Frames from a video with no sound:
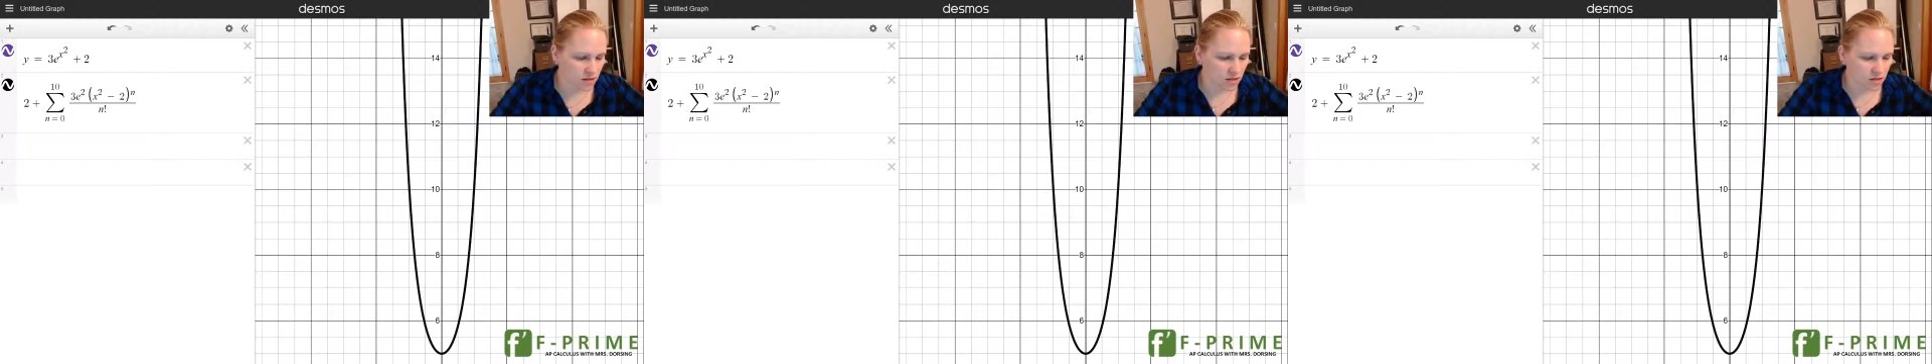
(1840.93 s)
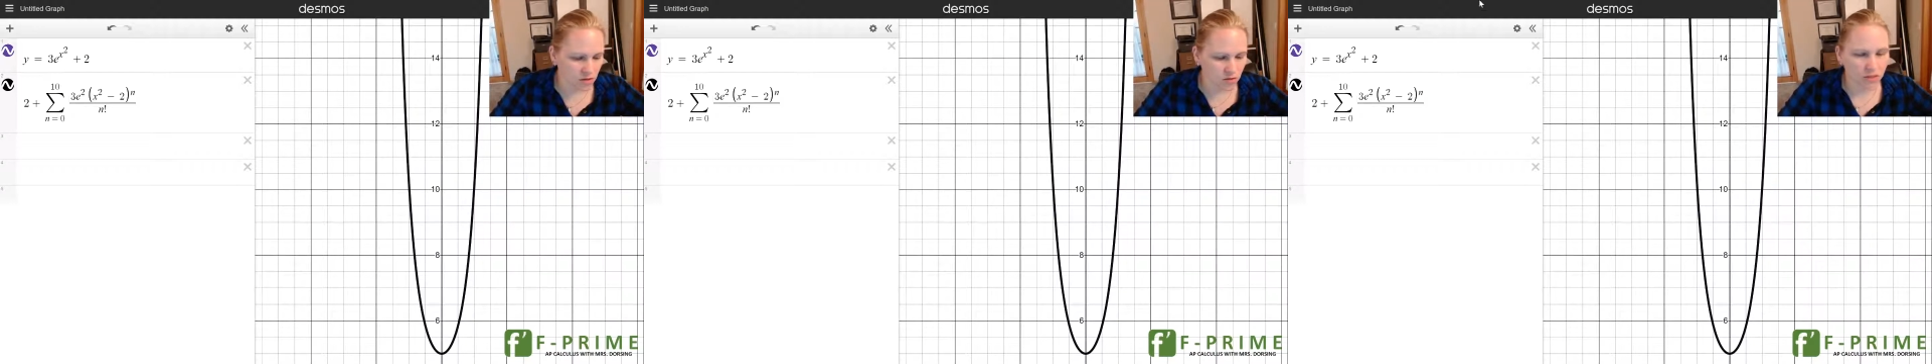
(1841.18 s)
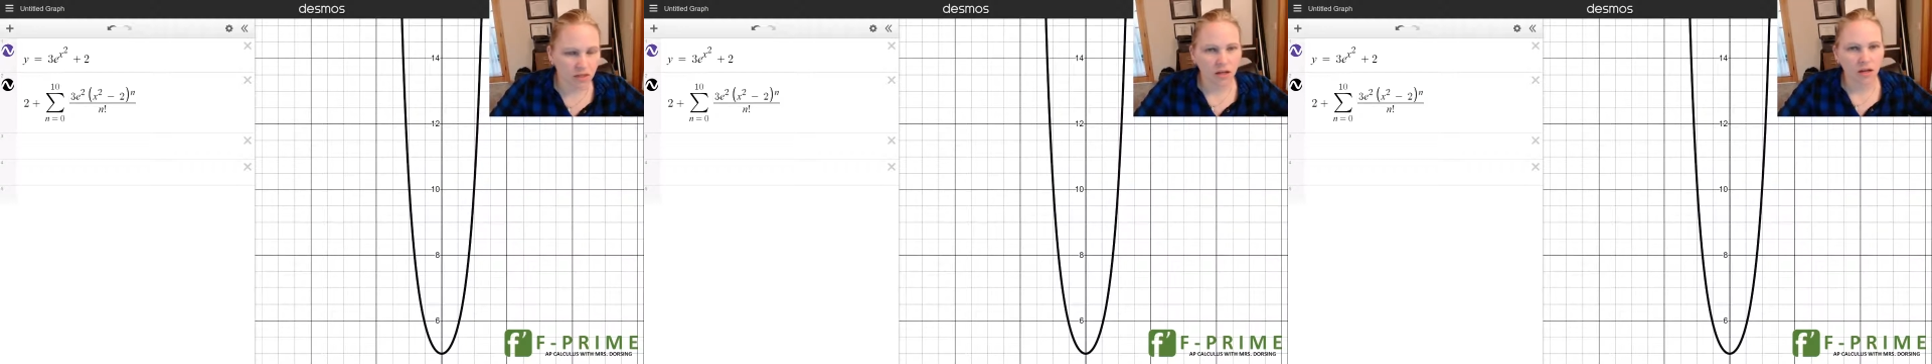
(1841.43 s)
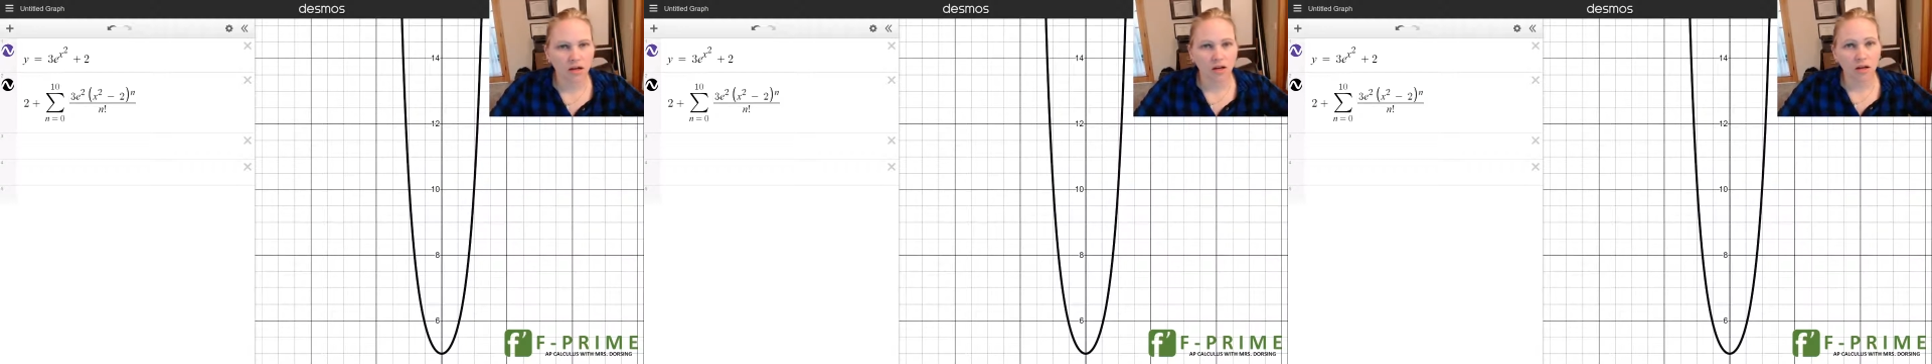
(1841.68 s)
So
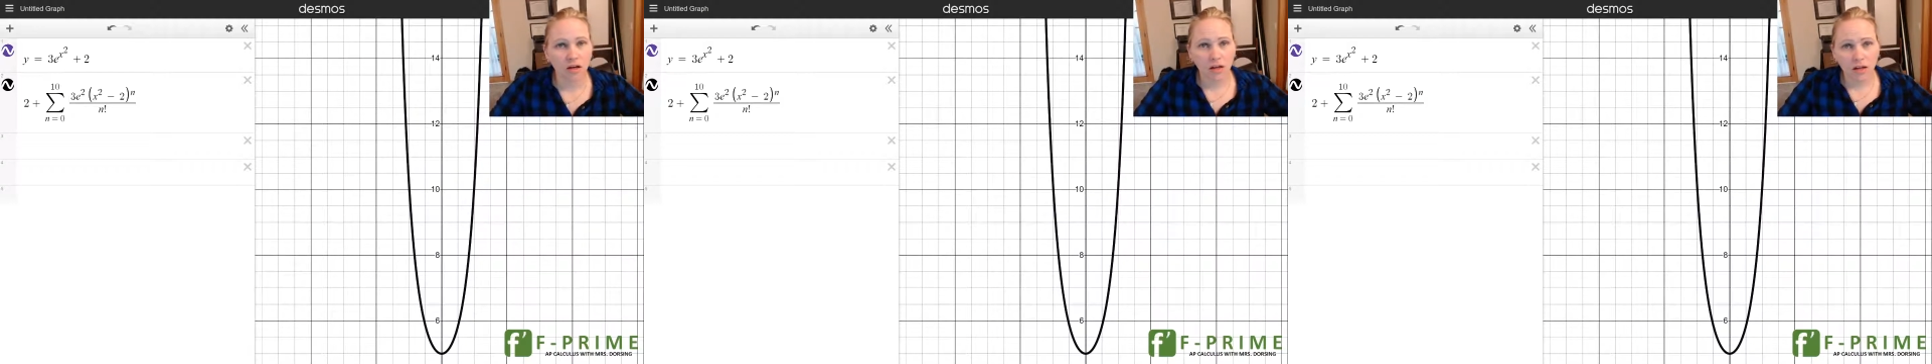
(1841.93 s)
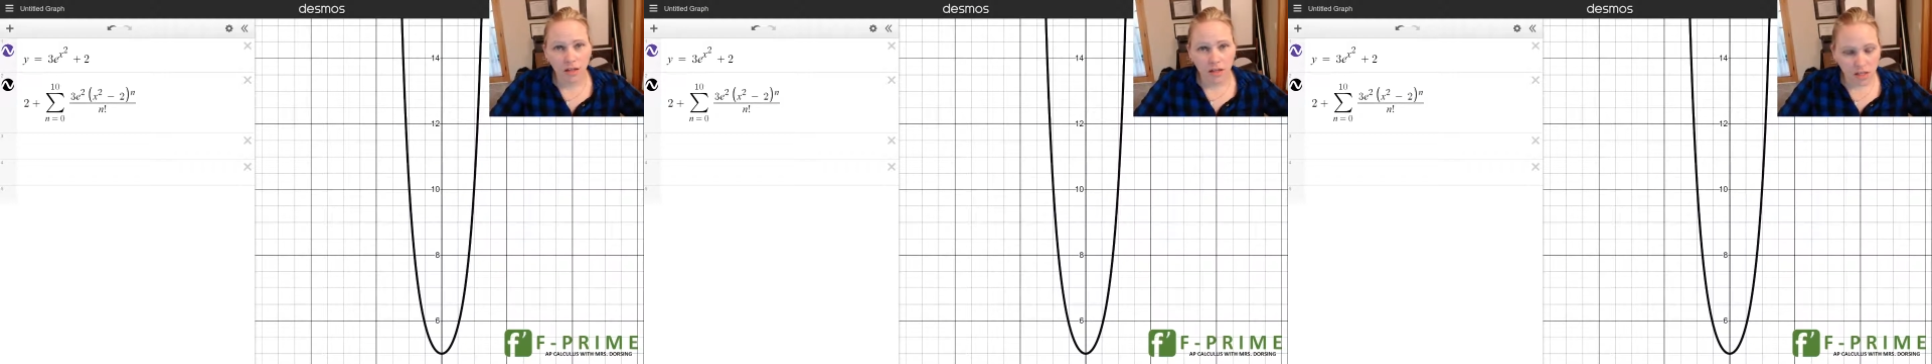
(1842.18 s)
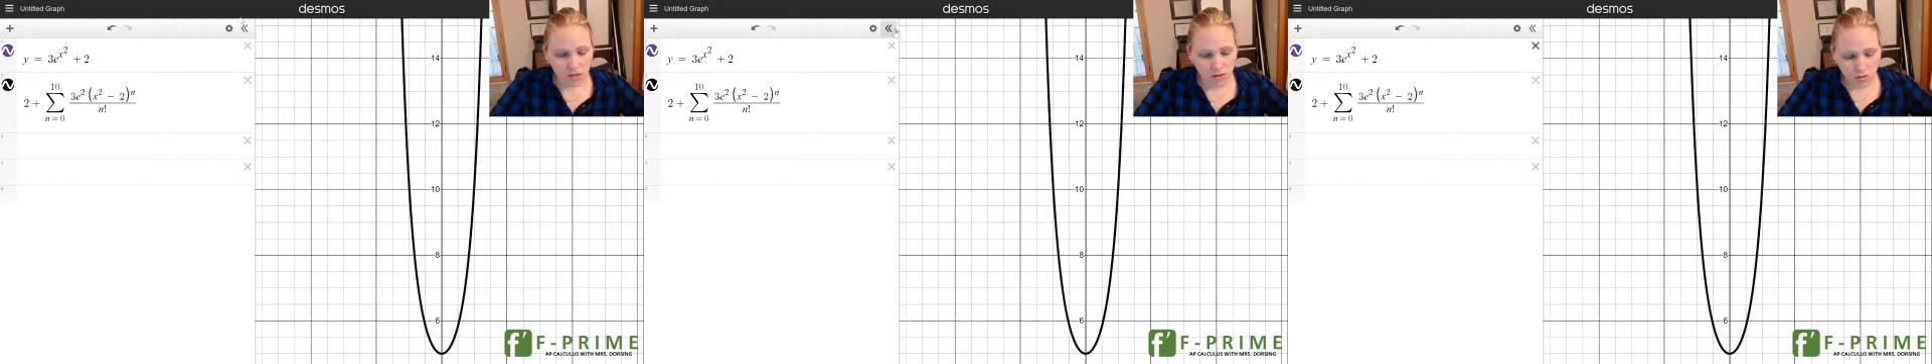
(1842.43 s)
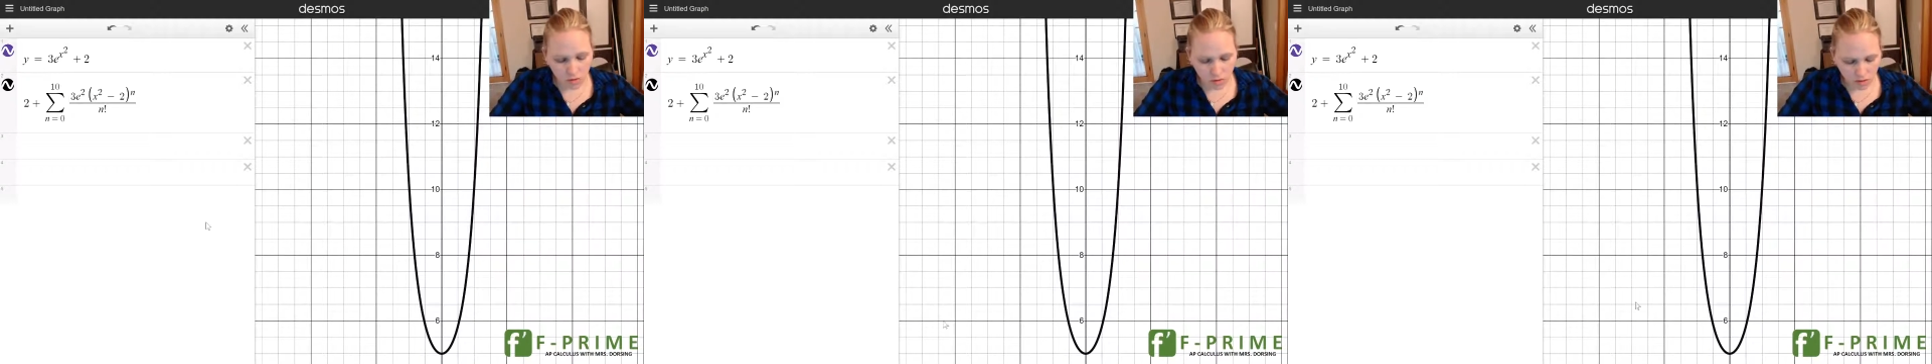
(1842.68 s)
these
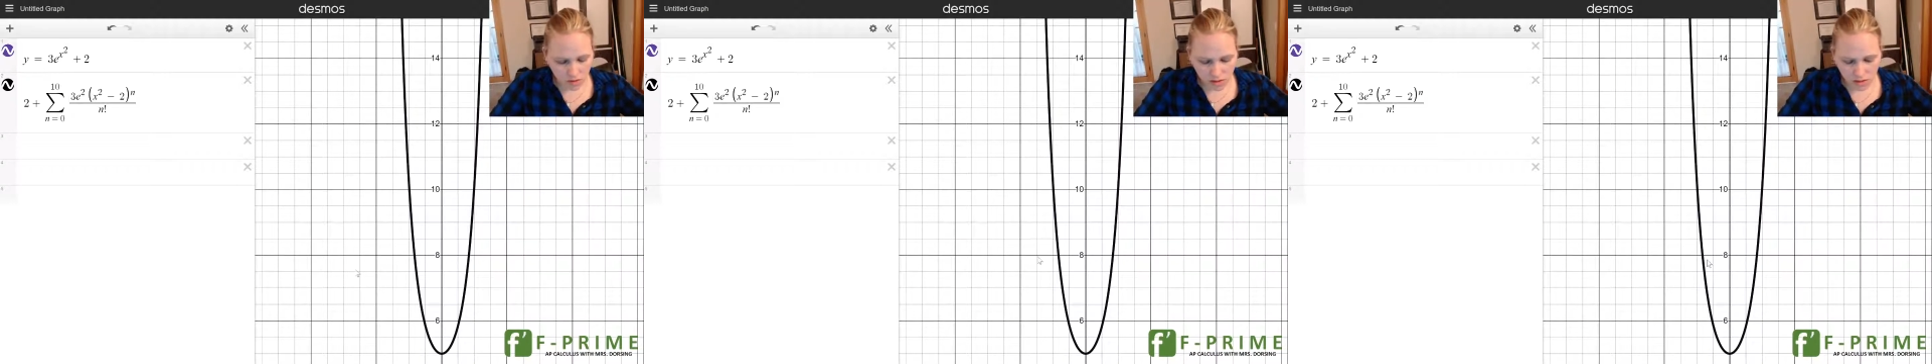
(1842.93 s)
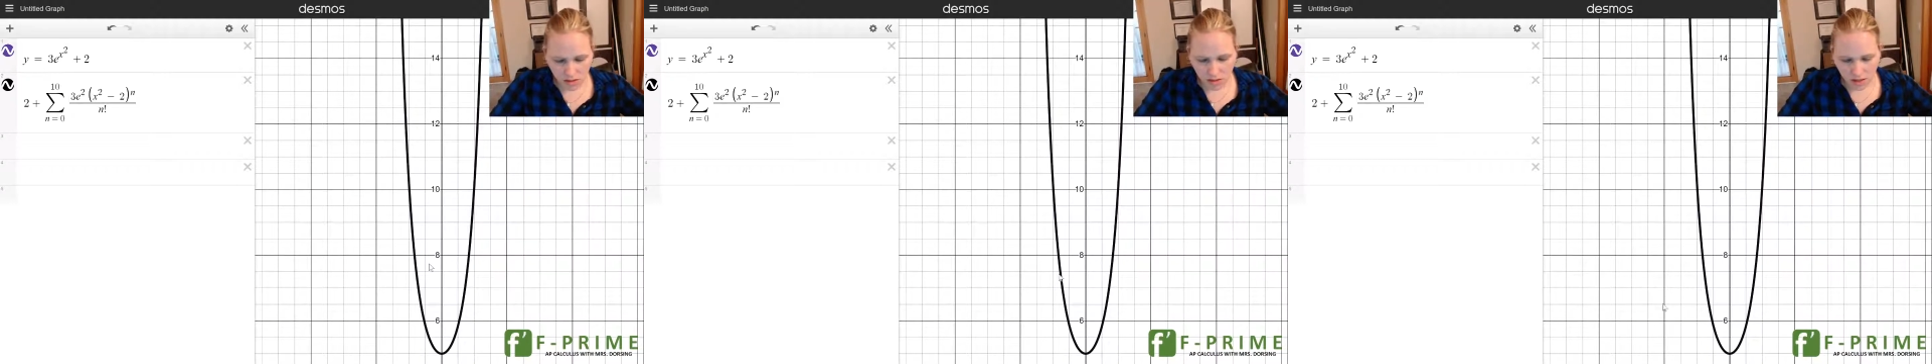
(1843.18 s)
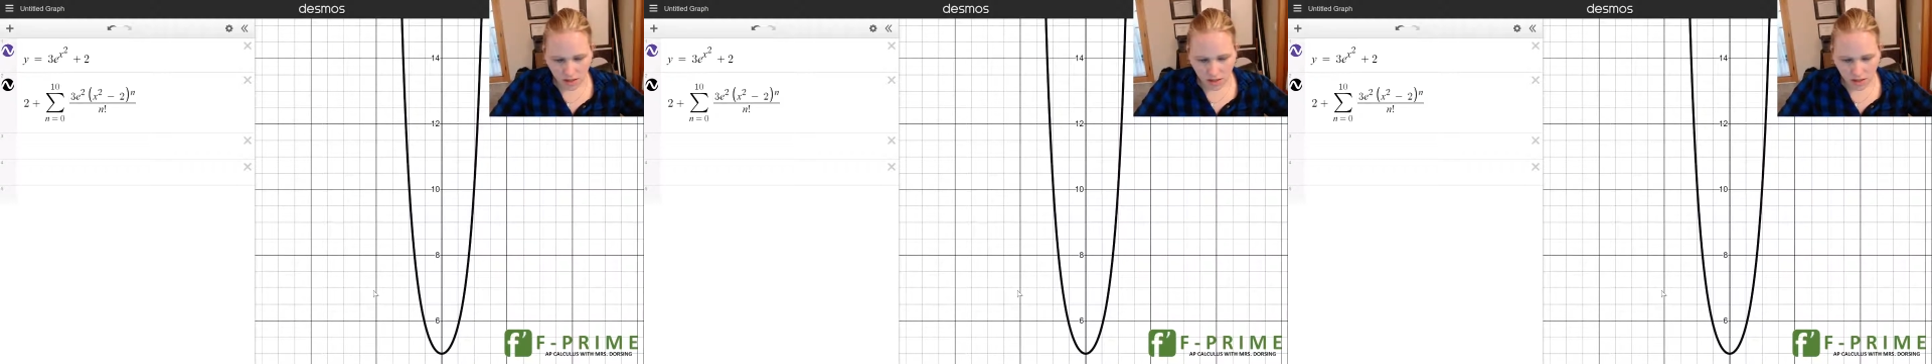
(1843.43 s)
tools, these